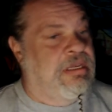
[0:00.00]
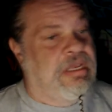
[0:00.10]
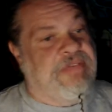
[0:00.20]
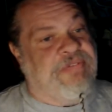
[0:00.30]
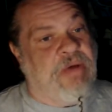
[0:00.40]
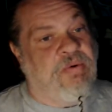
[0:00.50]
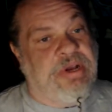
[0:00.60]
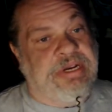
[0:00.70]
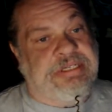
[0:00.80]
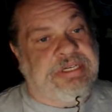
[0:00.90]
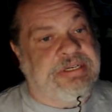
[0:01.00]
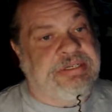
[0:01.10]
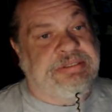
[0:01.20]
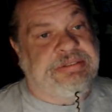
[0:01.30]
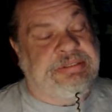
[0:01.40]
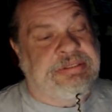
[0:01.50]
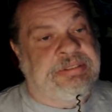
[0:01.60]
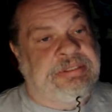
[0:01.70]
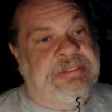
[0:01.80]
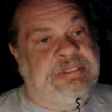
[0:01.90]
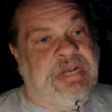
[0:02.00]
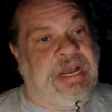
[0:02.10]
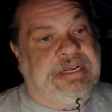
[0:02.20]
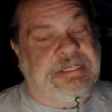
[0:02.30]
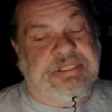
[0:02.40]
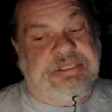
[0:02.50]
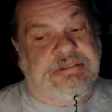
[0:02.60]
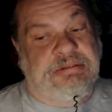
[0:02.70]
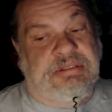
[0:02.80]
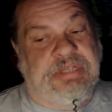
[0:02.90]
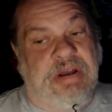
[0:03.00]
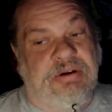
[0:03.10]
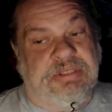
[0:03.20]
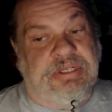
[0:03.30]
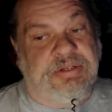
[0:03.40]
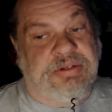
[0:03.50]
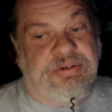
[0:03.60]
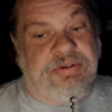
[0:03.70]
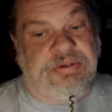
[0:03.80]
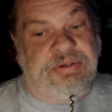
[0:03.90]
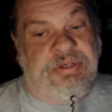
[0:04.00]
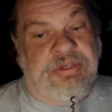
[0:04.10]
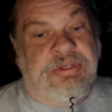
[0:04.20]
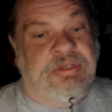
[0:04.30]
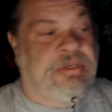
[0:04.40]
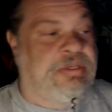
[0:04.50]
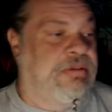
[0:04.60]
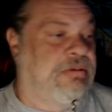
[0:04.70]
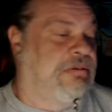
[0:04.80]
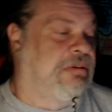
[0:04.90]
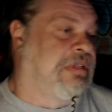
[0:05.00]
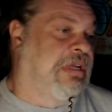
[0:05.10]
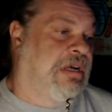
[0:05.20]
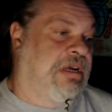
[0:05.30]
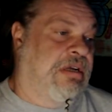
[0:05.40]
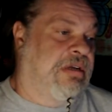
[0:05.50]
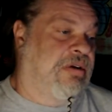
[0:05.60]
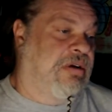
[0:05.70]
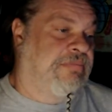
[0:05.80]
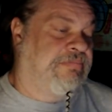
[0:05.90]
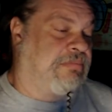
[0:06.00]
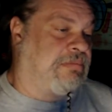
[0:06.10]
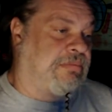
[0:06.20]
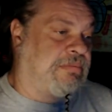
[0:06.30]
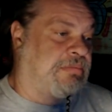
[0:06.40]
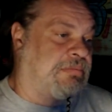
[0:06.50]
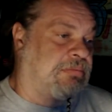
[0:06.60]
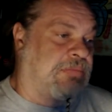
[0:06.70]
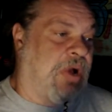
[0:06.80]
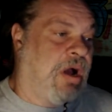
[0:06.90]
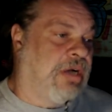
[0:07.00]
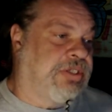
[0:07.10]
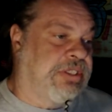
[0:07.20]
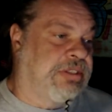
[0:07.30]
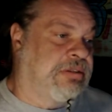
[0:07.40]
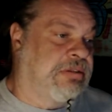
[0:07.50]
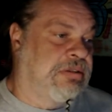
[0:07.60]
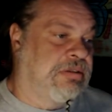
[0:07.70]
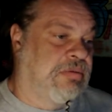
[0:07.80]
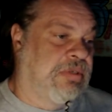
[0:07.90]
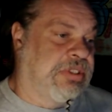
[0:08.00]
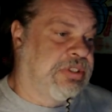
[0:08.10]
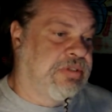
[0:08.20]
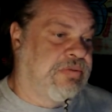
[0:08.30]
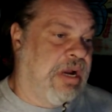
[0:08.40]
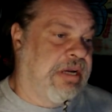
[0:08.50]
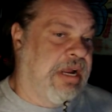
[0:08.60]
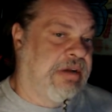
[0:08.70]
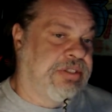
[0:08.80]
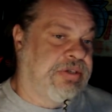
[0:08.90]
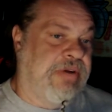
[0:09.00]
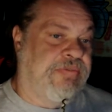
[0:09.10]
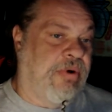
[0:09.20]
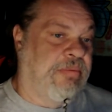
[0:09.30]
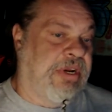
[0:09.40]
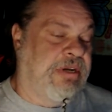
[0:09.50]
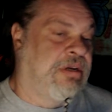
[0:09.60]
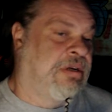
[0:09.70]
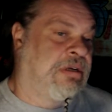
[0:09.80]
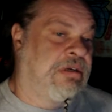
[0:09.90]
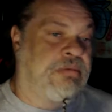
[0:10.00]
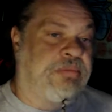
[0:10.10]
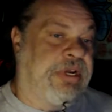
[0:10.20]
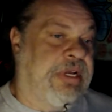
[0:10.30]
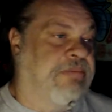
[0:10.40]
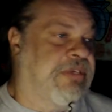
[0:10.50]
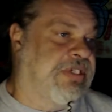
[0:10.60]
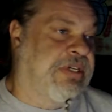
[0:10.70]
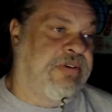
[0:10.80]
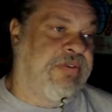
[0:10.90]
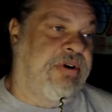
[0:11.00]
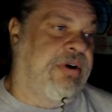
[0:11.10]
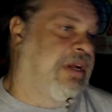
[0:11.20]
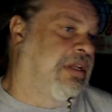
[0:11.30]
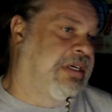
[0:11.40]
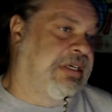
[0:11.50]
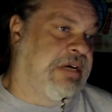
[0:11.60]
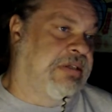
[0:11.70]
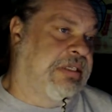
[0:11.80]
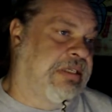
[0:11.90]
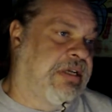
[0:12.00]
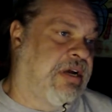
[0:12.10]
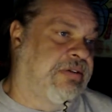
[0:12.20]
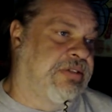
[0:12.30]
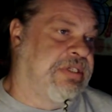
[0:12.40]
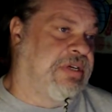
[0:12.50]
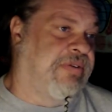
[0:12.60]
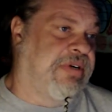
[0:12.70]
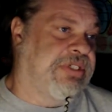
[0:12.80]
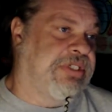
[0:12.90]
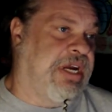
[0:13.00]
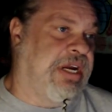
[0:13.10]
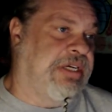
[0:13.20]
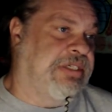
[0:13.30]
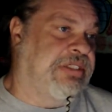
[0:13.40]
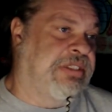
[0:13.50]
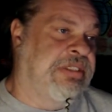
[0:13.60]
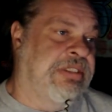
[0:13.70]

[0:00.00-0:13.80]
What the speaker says: If I wanted to, I could just go to the auction, which is just right down the street from me, pick up the silver, and then go to the gold and silver exchange,